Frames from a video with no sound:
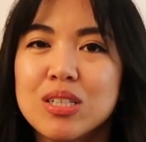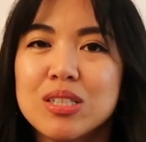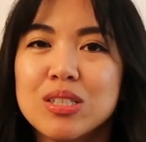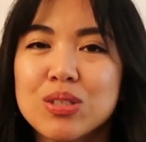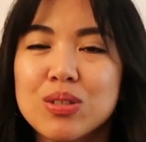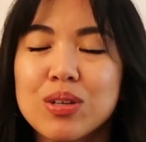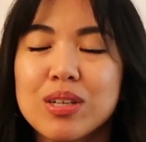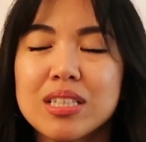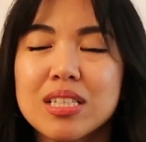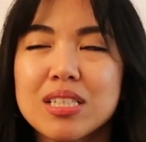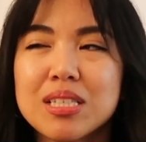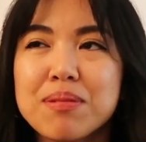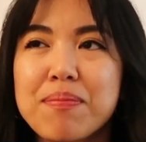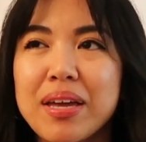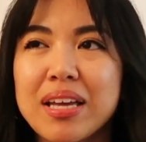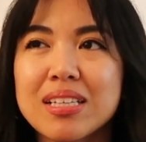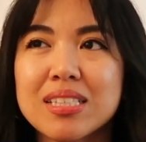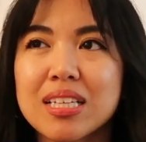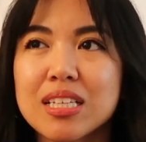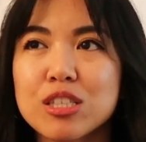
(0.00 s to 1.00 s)
So it doesn't
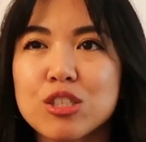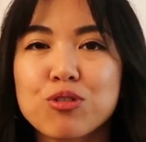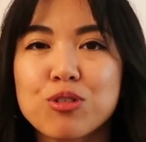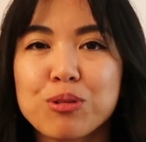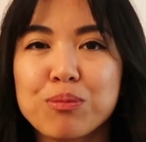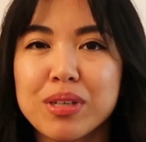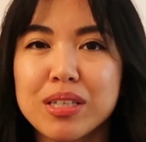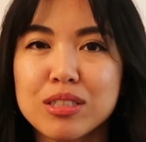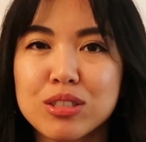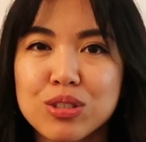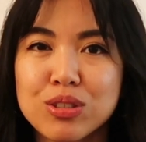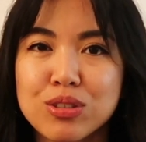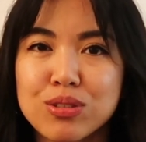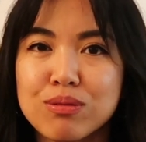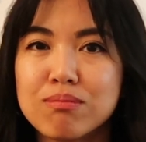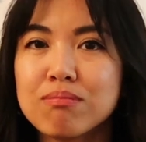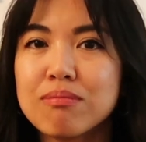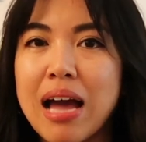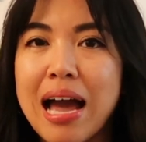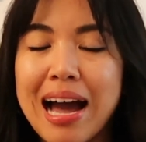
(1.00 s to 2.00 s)
make sense for me to
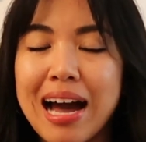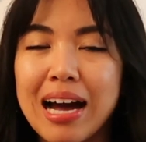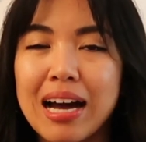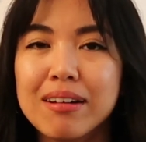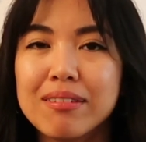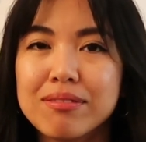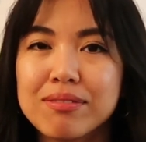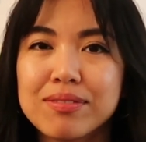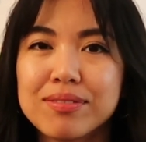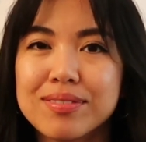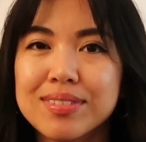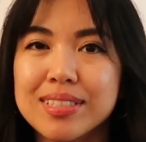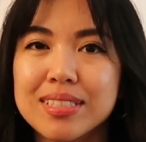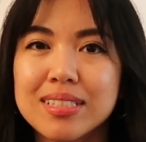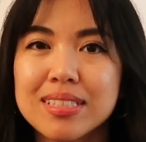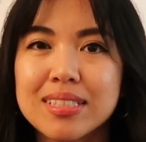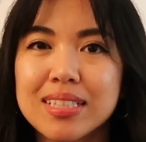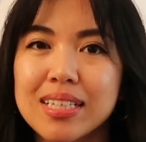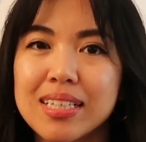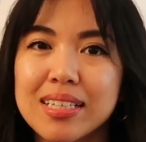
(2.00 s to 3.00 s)
have the
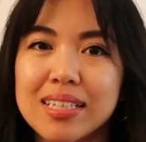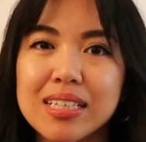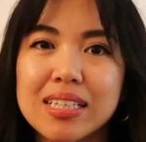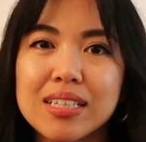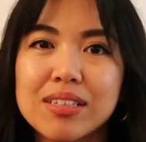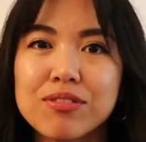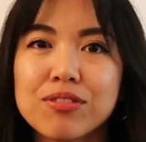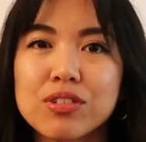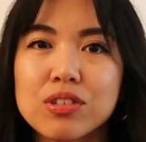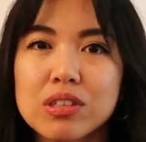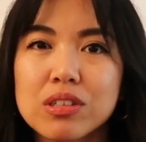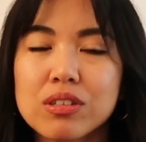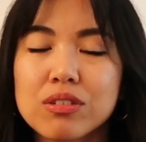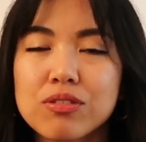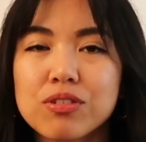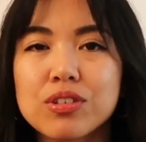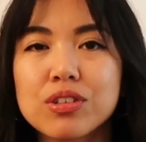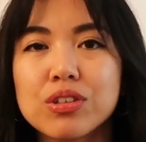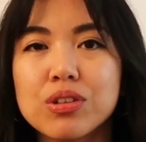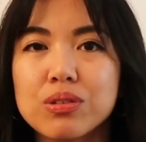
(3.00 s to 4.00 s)
C D for,
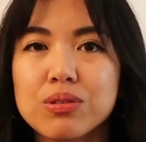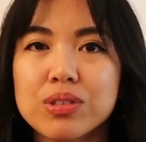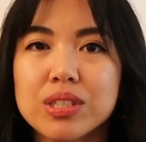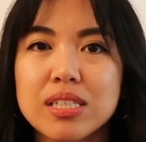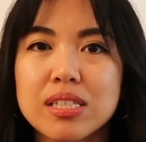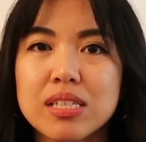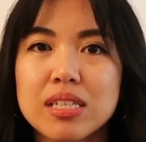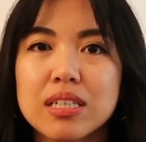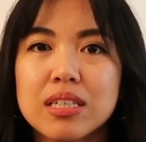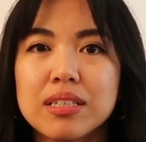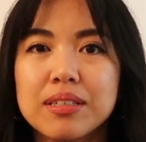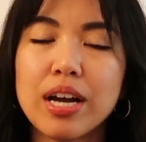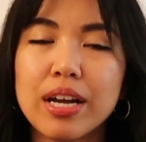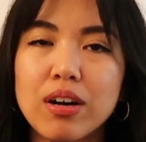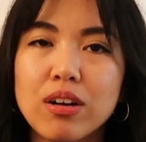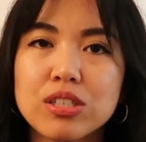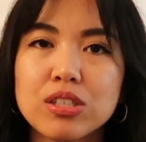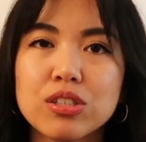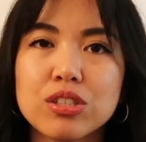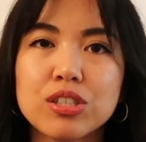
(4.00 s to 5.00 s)
for no reason. I
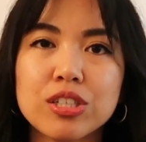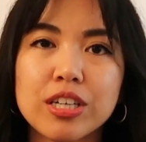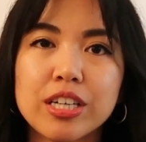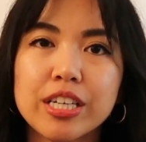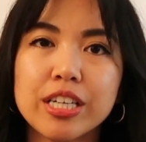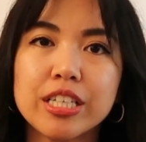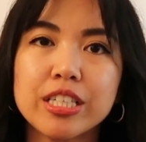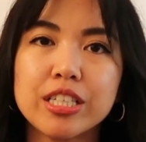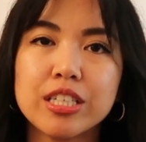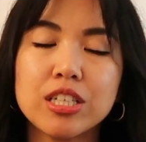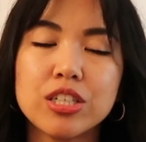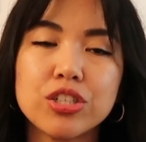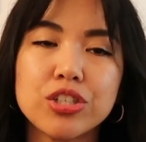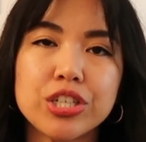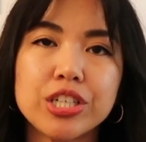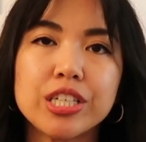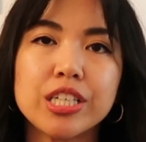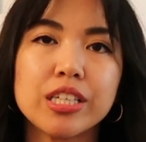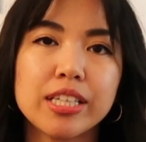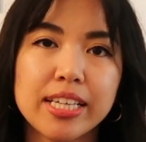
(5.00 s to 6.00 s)
also started
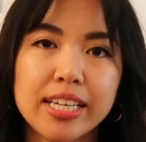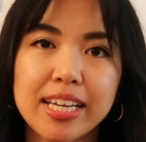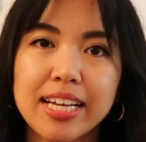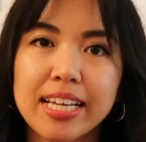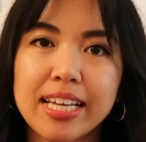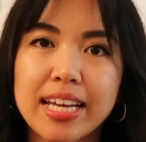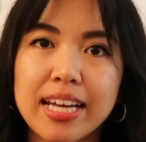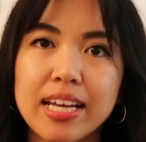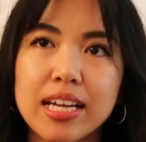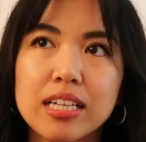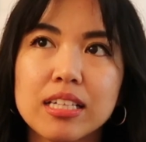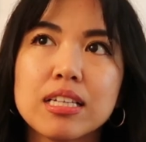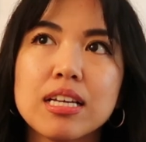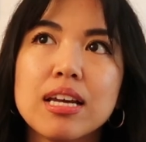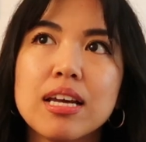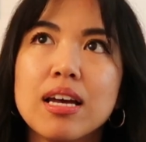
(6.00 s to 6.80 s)
journaling again.